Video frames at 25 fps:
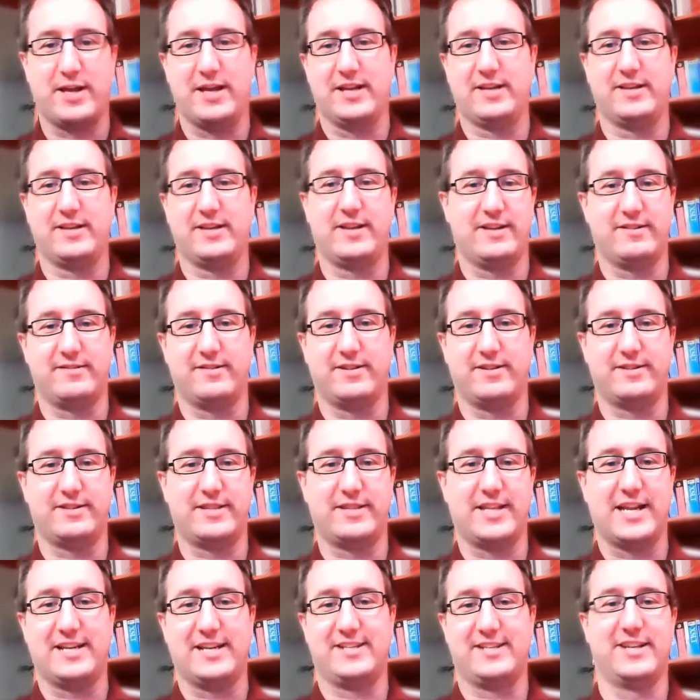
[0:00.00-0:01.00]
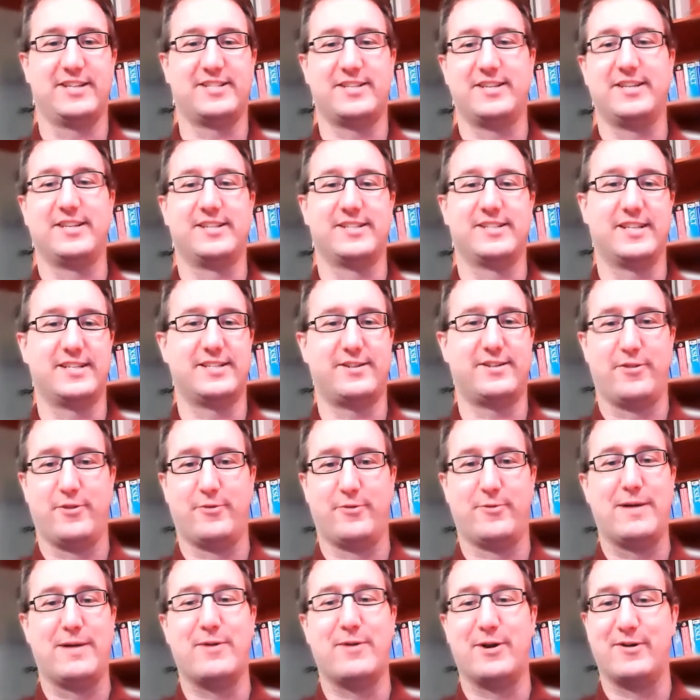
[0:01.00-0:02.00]
that doesn't exist
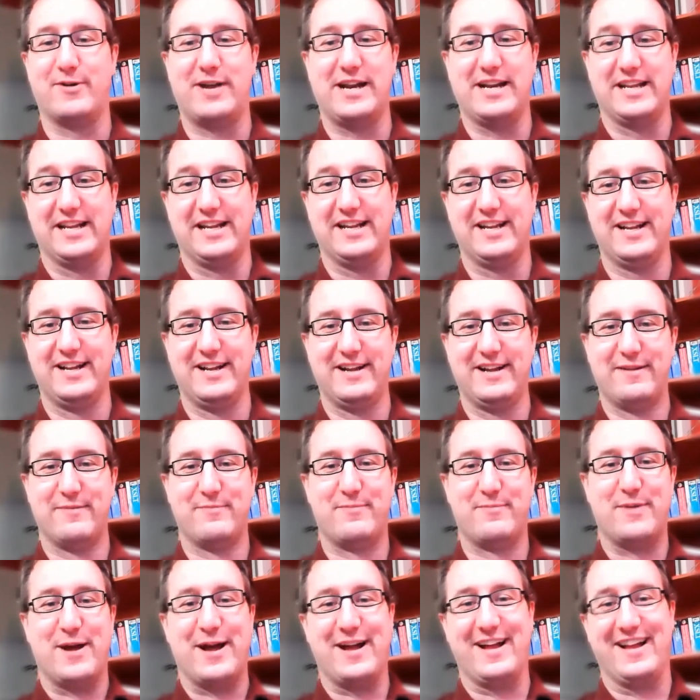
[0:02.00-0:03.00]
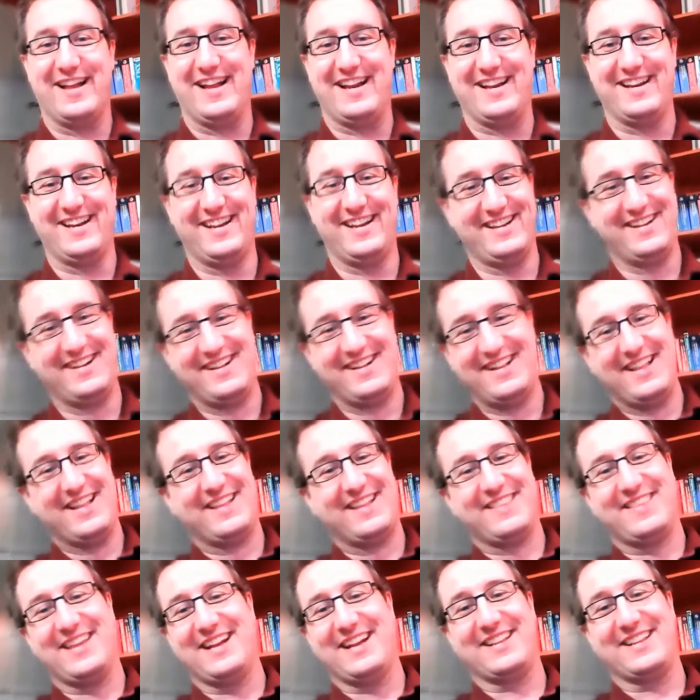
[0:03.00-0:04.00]
on the web already.
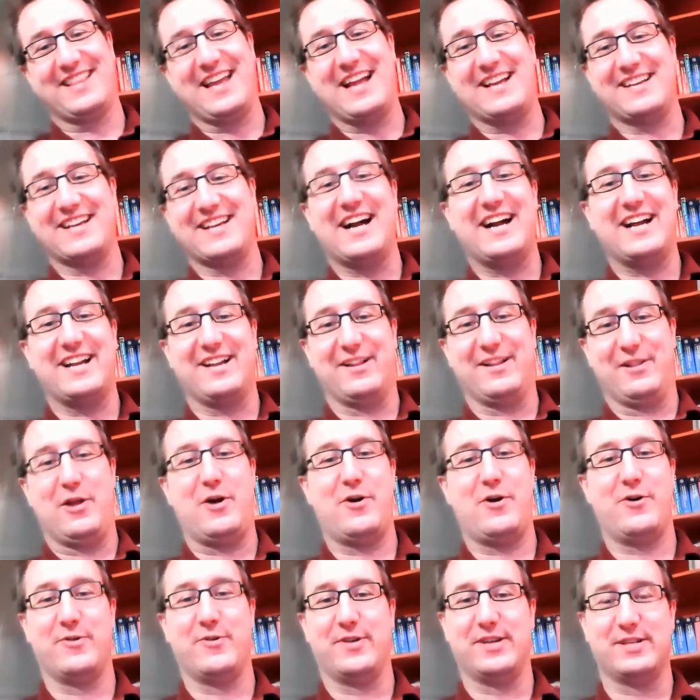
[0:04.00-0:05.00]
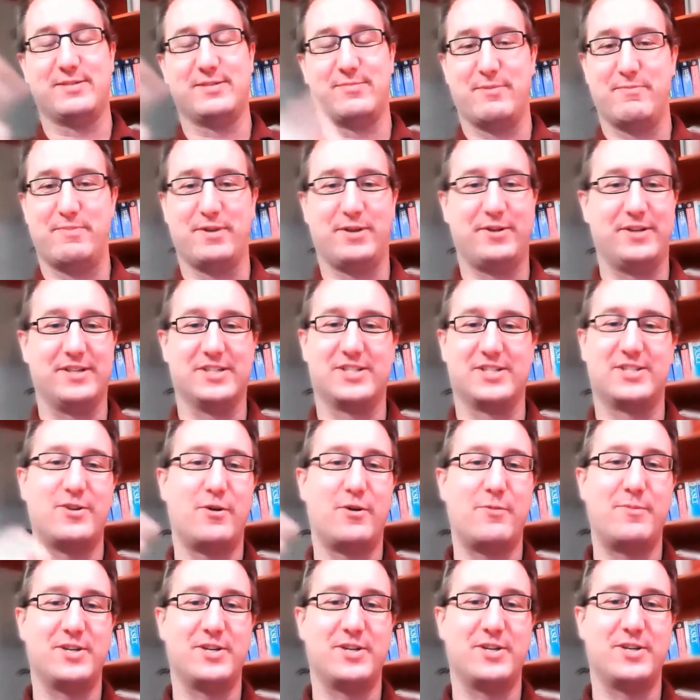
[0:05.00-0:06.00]
That guy alone has been building
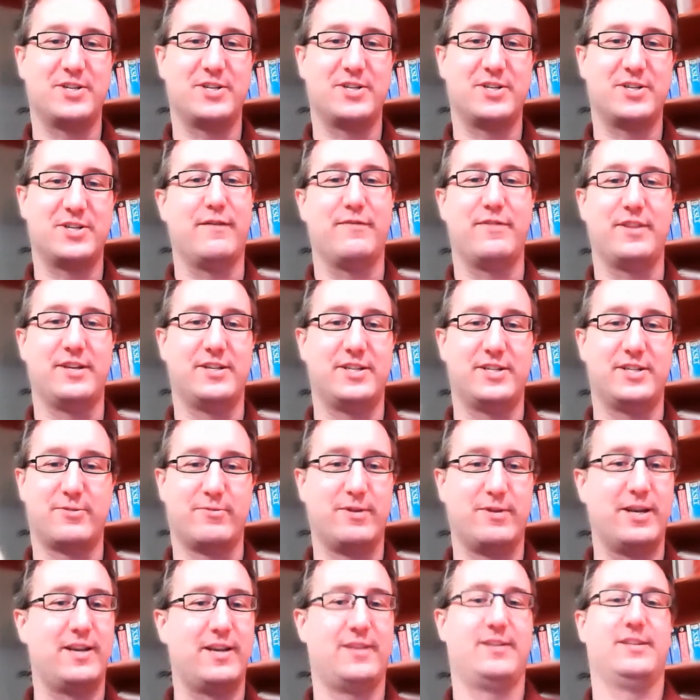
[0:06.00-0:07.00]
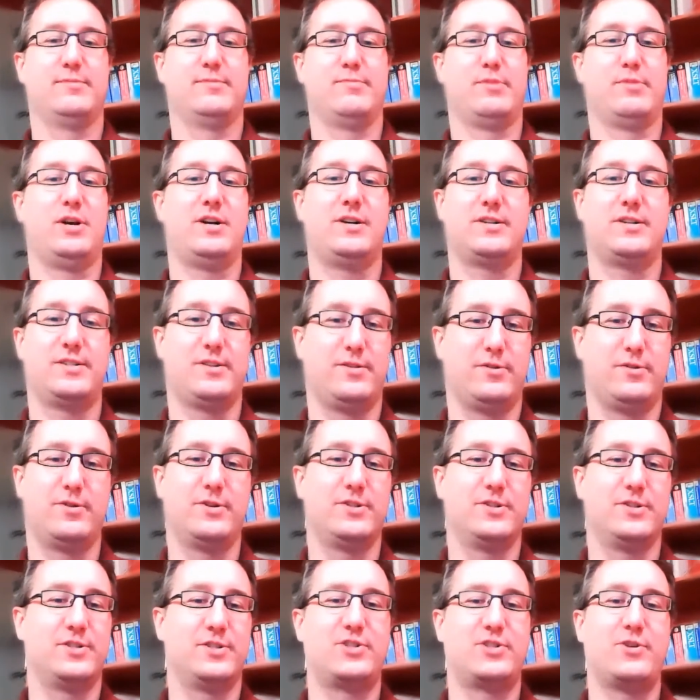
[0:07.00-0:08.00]
so much stuff that just reading his blogs, you
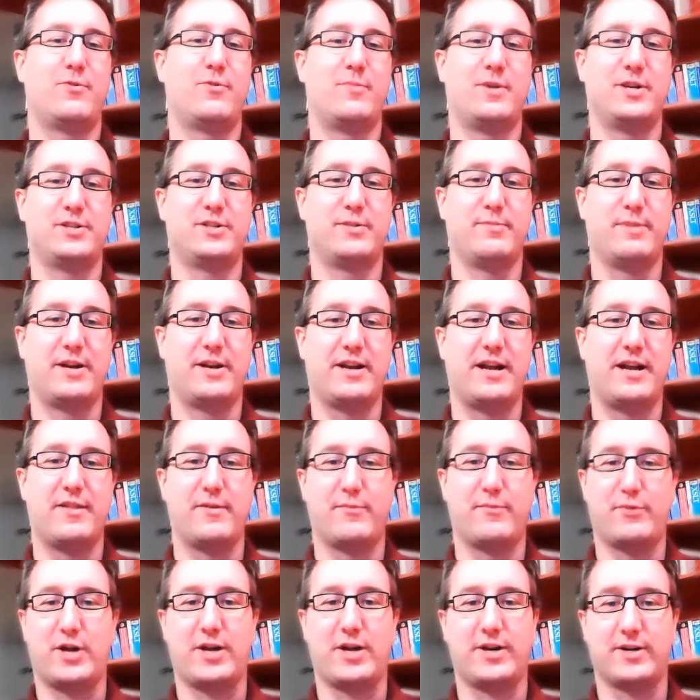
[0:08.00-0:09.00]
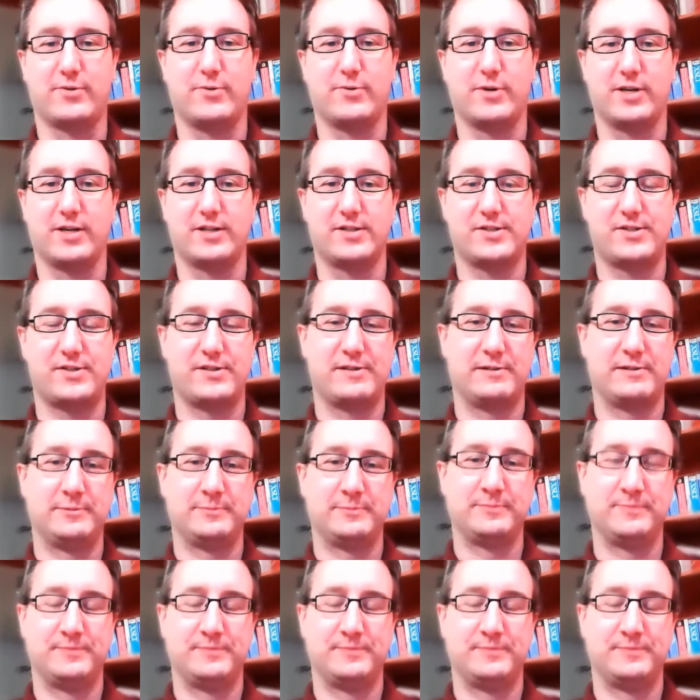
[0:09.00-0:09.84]
learn so much about how the product works.